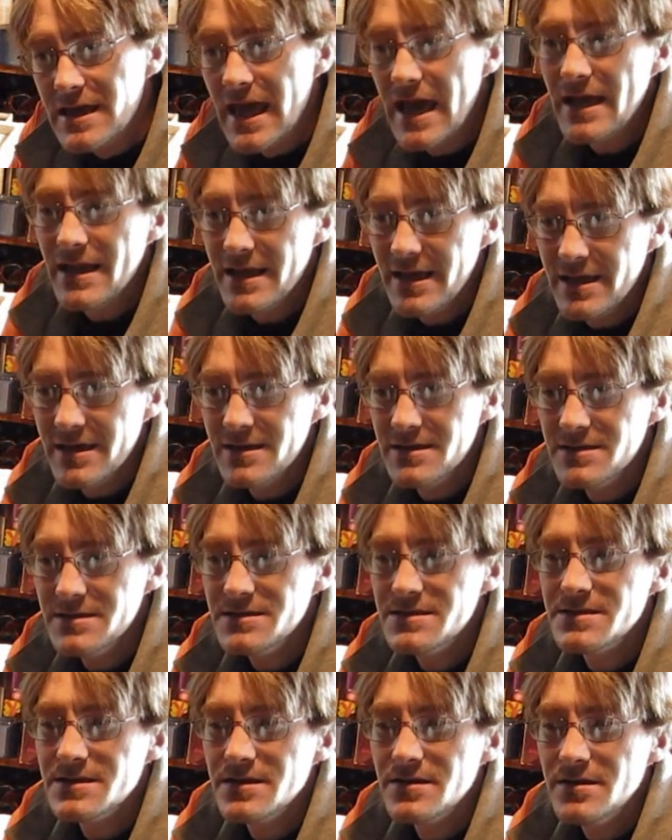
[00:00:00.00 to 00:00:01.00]
get
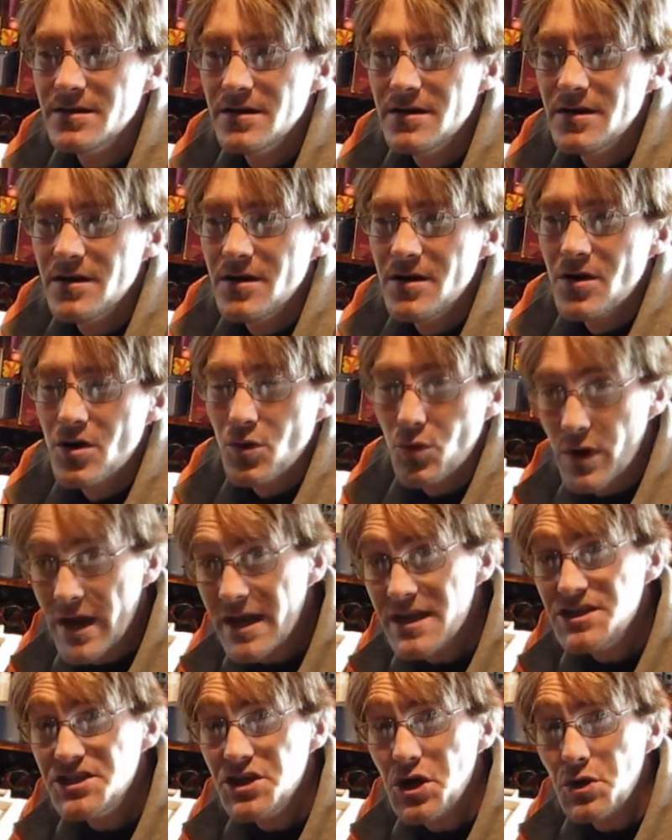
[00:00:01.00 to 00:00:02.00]
his
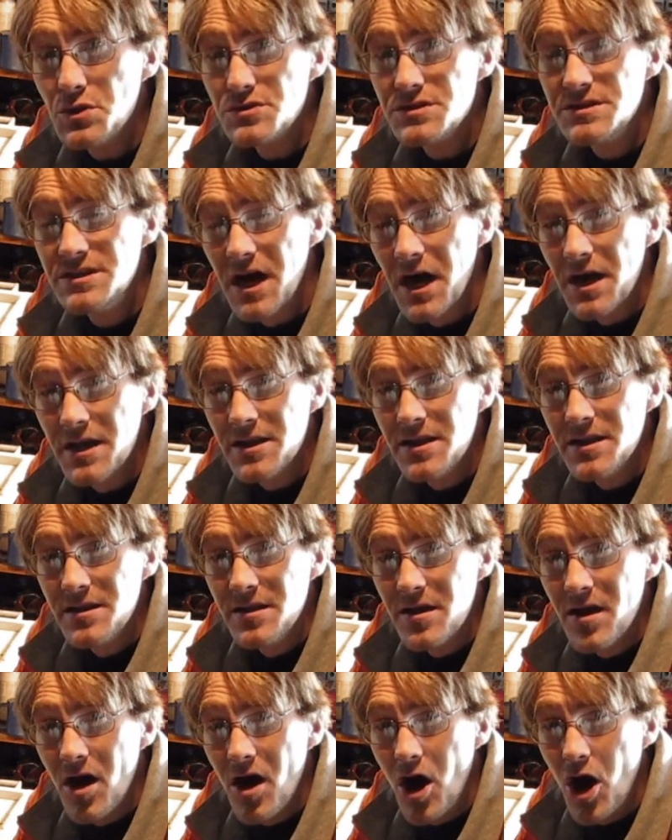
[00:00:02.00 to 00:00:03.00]
ratios done
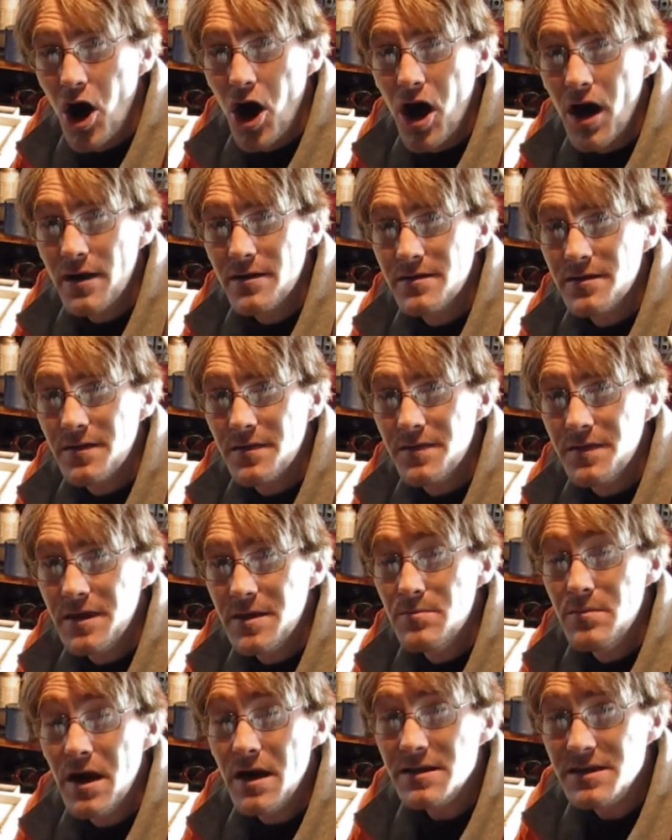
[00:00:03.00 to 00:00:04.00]
on
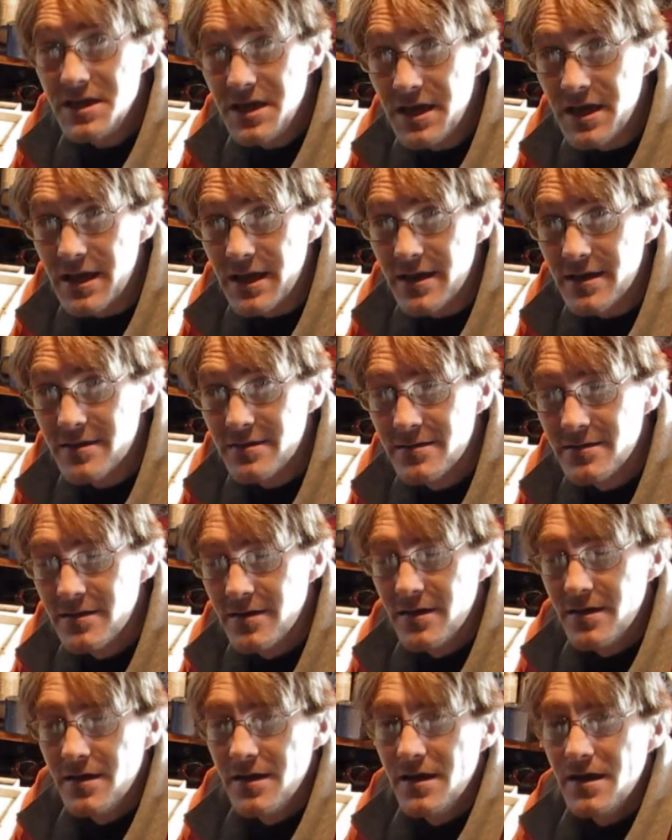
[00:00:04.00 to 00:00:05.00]
the Mud King,
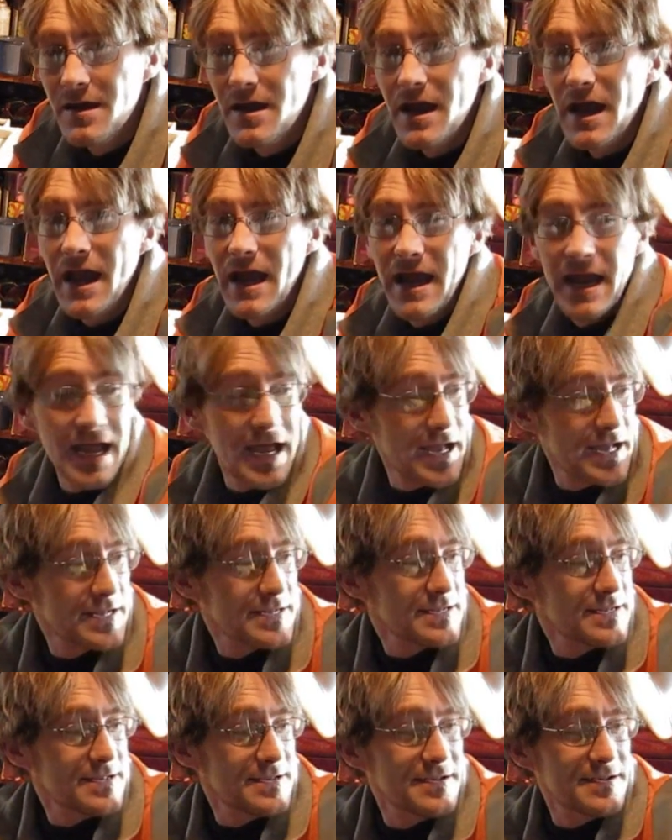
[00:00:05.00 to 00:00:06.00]

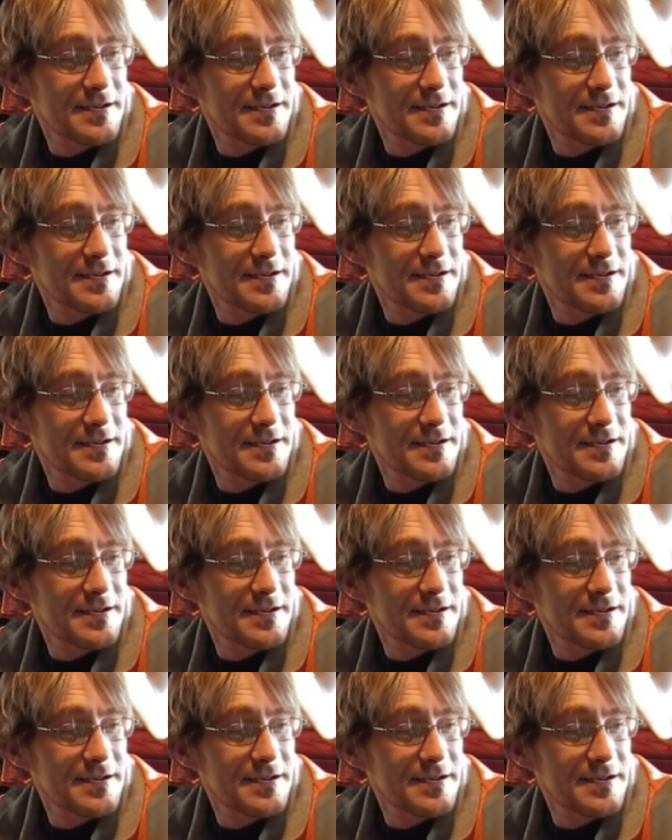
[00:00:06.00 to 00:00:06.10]
and